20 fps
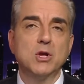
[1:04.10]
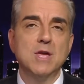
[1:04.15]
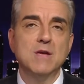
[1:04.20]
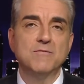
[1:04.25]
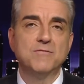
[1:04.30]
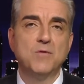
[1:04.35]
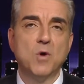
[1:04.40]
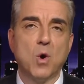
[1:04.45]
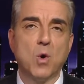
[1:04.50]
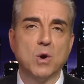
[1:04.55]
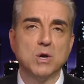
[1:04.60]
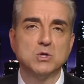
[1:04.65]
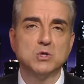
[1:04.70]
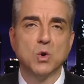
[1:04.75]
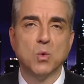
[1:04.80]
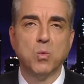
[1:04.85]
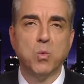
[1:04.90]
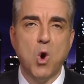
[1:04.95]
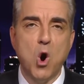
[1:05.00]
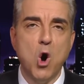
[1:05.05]
forward
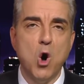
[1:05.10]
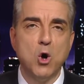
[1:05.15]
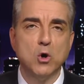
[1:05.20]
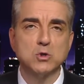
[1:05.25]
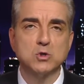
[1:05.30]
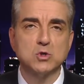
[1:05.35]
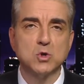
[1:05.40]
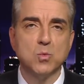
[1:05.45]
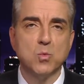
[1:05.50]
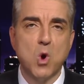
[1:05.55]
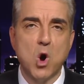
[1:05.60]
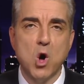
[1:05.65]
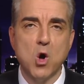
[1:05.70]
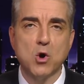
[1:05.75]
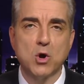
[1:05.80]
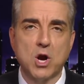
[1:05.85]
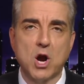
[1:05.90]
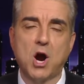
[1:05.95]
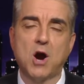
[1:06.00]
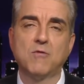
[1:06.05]
to wall to
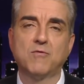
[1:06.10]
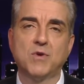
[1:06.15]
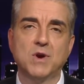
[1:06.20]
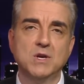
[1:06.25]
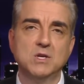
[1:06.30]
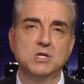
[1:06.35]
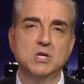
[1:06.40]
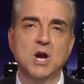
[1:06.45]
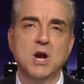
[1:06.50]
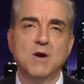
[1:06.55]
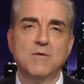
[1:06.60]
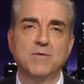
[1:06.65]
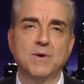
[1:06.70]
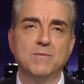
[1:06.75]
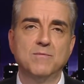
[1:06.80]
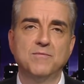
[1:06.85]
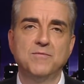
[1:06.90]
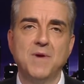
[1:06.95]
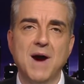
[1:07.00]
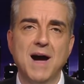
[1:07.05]
wall coverage
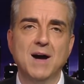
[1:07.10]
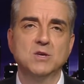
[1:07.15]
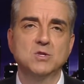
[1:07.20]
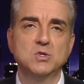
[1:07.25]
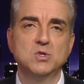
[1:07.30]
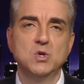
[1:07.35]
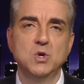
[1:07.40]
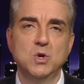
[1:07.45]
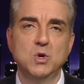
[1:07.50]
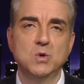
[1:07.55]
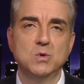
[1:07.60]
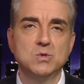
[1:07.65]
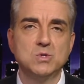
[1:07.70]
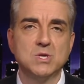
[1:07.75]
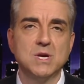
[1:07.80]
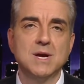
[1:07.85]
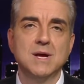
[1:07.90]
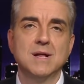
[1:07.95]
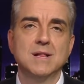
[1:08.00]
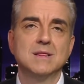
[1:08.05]
from Fox
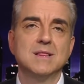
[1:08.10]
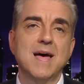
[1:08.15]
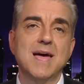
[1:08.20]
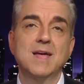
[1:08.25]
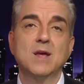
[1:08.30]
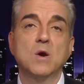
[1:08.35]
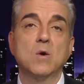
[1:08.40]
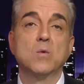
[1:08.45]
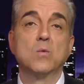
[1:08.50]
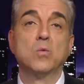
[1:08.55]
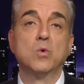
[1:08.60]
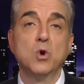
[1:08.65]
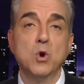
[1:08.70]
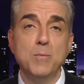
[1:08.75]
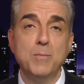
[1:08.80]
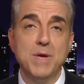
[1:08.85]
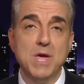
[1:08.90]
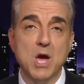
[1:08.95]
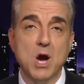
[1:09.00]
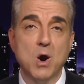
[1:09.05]
News like
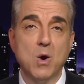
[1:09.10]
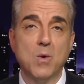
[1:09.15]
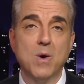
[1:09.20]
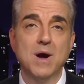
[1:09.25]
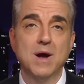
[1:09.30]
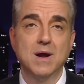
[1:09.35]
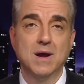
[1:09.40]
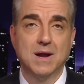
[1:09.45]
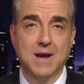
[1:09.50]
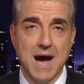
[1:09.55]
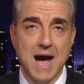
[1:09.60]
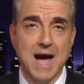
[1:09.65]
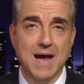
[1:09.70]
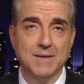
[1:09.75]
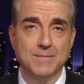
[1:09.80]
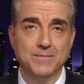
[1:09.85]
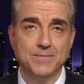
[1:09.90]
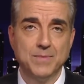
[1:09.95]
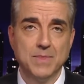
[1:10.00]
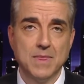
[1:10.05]
Rubio
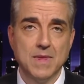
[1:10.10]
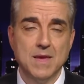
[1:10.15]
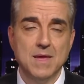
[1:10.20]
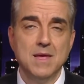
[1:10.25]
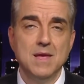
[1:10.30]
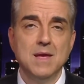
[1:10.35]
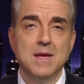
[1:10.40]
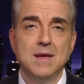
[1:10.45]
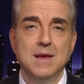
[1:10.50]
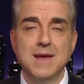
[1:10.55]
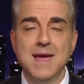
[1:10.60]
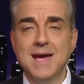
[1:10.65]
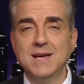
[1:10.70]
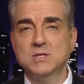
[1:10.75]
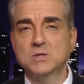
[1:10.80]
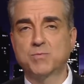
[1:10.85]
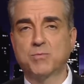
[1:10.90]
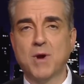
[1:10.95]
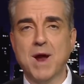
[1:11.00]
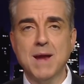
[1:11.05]
got
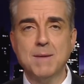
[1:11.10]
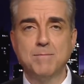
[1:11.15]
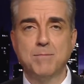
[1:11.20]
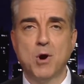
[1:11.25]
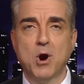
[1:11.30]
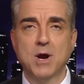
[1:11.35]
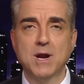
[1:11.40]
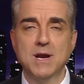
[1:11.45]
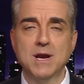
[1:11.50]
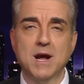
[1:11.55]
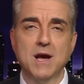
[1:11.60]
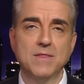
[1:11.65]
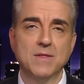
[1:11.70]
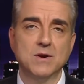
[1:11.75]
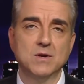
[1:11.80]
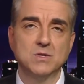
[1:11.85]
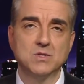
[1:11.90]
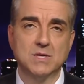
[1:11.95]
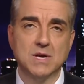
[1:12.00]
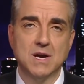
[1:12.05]
Yes, Breitbart and
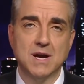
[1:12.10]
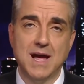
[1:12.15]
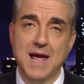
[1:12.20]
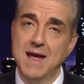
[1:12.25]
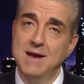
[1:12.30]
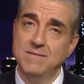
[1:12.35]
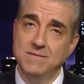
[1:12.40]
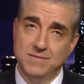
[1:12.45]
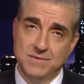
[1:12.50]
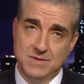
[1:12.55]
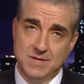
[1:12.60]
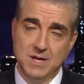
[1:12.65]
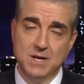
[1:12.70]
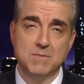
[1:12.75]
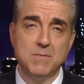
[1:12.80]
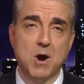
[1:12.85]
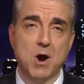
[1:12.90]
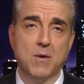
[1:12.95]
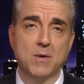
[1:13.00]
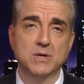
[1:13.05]
others, uh, and
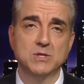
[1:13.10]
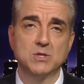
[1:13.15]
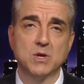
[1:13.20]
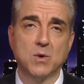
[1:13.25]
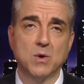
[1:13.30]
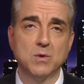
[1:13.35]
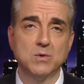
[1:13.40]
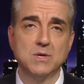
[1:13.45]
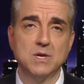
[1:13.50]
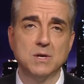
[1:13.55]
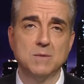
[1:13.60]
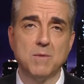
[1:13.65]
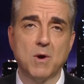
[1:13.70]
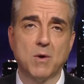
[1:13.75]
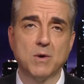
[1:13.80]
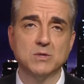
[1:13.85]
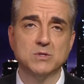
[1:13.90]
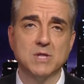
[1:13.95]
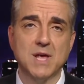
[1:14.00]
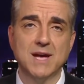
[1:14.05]
Dick Morris, our own Dick
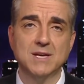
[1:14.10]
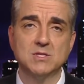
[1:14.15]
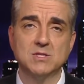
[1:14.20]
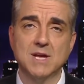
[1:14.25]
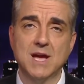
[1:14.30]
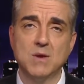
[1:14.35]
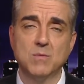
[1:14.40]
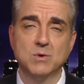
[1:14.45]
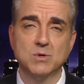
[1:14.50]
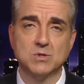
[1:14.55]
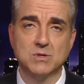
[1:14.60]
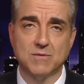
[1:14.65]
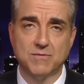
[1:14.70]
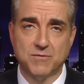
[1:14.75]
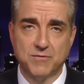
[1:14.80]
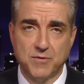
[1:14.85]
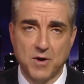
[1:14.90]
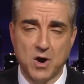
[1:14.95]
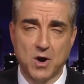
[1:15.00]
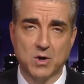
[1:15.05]
Morris, last night was the
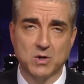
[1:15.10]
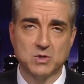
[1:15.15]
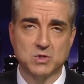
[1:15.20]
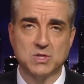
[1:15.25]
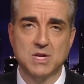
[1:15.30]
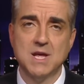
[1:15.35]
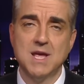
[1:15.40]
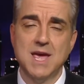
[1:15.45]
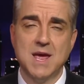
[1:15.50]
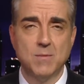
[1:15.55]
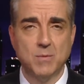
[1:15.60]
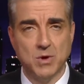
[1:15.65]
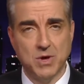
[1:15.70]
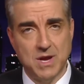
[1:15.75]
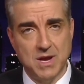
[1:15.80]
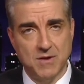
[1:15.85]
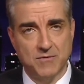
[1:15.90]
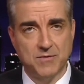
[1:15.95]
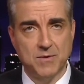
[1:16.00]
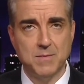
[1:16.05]
first, and we'll
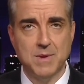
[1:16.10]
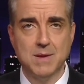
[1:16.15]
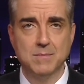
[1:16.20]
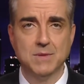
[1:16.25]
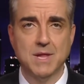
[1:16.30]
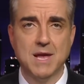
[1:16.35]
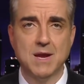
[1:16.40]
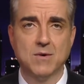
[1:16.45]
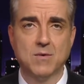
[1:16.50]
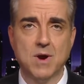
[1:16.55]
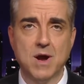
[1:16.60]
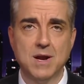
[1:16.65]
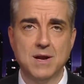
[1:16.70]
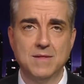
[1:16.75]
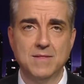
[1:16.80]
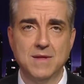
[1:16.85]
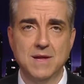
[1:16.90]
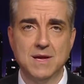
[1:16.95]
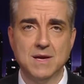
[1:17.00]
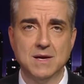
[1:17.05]
hear from him later on
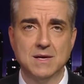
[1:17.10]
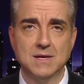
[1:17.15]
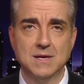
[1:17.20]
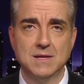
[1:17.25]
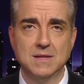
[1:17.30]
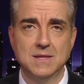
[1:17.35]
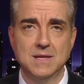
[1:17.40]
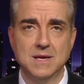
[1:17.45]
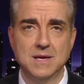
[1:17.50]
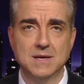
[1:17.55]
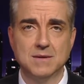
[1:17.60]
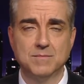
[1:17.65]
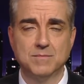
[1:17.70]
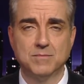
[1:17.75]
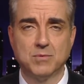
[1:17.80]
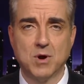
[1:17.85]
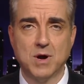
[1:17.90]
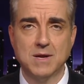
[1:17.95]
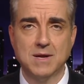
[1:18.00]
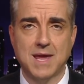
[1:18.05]
in the uh, in the uh,
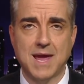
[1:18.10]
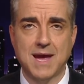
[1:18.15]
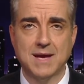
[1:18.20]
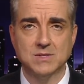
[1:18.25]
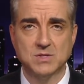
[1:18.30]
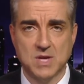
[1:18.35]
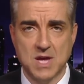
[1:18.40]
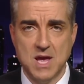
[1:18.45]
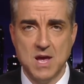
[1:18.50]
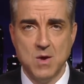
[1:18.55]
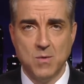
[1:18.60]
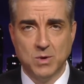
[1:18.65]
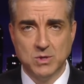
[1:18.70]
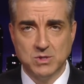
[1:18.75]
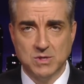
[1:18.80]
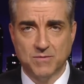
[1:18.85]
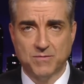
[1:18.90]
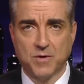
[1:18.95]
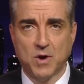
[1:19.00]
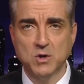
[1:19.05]
broadcast,
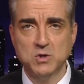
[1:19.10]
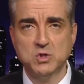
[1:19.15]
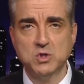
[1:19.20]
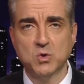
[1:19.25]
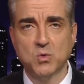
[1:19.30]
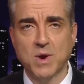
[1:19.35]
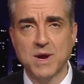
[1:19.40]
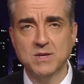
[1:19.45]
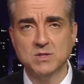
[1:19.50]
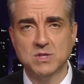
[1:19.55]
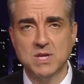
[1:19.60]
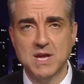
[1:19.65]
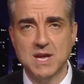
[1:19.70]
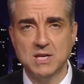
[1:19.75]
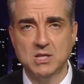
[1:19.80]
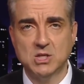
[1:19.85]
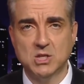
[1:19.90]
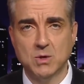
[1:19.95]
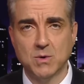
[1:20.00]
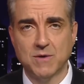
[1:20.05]
was the first to raise the
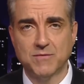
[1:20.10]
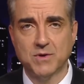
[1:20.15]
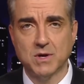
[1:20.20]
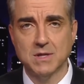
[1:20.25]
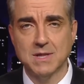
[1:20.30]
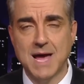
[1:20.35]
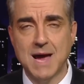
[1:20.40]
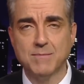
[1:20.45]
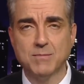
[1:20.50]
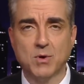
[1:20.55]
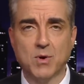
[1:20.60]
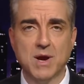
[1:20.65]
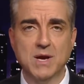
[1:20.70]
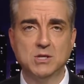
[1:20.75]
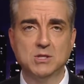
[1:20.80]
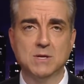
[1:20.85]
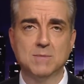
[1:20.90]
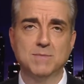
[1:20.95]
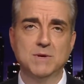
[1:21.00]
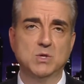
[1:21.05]
issue of
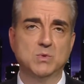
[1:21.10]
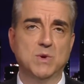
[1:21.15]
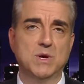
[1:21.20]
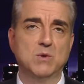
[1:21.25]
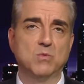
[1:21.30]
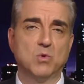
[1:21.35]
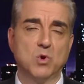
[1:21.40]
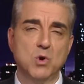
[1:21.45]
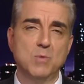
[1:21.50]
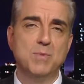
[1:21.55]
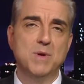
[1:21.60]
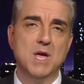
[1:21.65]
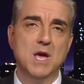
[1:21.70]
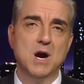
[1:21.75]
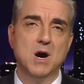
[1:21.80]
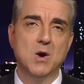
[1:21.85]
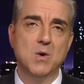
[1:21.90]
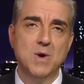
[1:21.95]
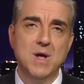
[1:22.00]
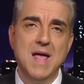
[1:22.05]
collaboration between
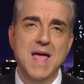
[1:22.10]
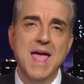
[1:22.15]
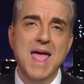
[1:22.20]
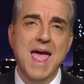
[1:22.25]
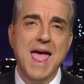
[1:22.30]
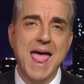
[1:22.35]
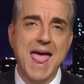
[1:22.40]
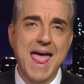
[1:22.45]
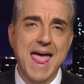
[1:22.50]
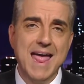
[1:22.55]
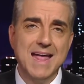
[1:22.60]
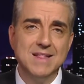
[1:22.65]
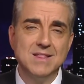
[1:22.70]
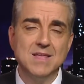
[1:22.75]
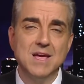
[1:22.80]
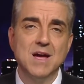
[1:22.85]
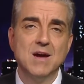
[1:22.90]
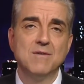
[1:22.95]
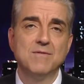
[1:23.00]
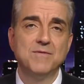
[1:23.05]
Rubio
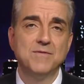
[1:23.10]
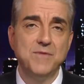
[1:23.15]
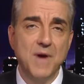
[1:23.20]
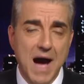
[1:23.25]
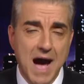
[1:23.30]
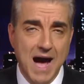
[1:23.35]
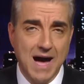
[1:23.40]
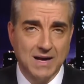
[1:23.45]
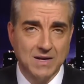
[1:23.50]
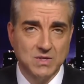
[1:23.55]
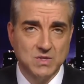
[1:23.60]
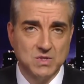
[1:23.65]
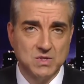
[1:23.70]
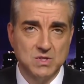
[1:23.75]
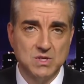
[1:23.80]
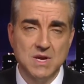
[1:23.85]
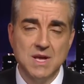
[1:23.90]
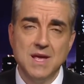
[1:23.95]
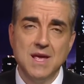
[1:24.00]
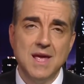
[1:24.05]
and
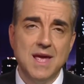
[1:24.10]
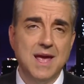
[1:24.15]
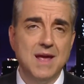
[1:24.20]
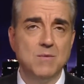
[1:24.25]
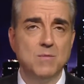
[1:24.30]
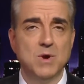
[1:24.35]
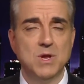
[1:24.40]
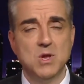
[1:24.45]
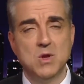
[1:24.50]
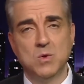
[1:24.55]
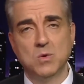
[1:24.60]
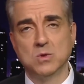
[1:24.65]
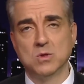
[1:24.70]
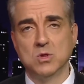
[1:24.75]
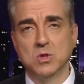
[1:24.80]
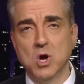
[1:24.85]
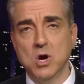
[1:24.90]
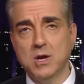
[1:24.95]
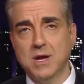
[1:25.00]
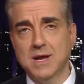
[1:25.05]
Fox. And when you
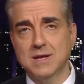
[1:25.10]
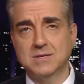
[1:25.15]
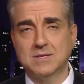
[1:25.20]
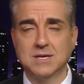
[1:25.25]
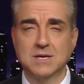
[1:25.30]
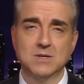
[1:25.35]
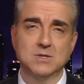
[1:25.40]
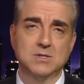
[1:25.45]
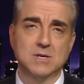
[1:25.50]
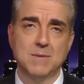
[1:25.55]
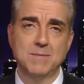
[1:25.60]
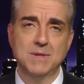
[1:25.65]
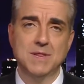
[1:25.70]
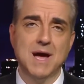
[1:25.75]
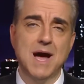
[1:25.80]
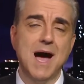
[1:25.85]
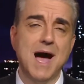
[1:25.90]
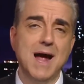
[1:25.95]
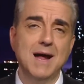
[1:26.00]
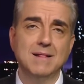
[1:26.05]
look at uh, some of
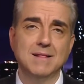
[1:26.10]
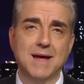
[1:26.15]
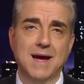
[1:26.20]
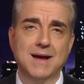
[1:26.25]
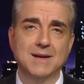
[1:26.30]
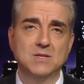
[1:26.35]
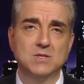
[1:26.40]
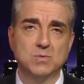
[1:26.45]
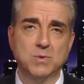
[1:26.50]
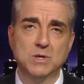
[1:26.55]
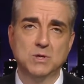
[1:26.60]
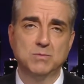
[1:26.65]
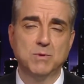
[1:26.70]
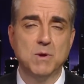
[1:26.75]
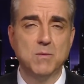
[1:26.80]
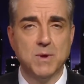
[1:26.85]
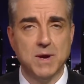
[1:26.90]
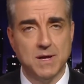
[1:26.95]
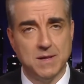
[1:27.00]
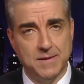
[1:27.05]
the highlights, which
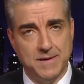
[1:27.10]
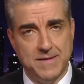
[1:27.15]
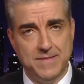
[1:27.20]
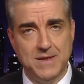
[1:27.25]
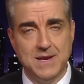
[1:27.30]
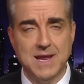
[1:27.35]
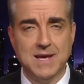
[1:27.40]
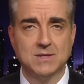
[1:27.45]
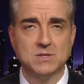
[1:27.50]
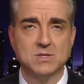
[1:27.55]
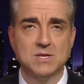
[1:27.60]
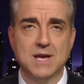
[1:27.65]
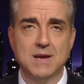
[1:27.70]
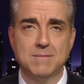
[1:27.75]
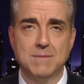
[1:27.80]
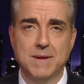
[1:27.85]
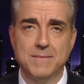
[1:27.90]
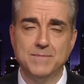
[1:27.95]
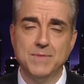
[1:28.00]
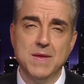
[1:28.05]
we will in the next
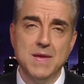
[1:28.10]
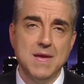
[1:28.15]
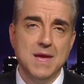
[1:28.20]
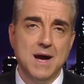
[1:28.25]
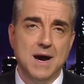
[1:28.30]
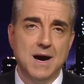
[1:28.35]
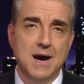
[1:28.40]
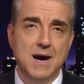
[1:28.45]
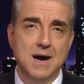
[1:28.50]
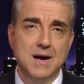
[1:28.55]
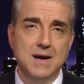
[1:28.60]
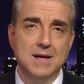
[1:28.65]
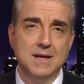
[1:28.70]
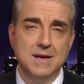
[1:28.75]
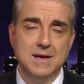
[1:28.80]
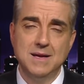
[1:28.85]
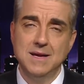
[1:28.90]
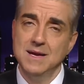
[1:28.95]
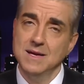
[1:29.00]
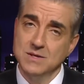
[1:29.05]
segment, uh,
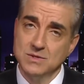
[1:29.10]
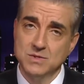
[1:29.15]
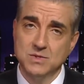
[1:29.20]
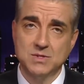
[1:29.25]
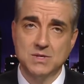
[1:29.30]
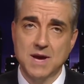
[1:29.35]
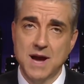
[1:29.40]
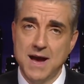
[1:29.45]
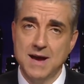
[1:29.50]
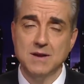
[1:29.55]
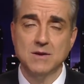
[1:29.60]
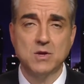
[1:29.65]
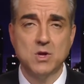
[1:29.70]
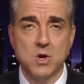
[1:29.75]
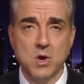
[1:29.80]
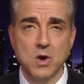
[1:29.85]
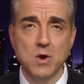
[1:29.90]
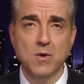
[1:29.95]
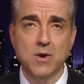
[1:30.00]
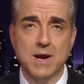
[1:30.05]
it is kind of
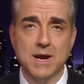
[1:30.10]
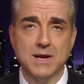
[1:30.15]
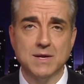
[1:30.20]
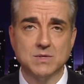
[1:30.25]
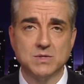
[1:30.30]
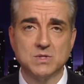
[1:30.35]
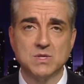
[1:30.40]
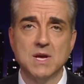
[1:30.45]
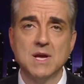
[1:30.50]
curious.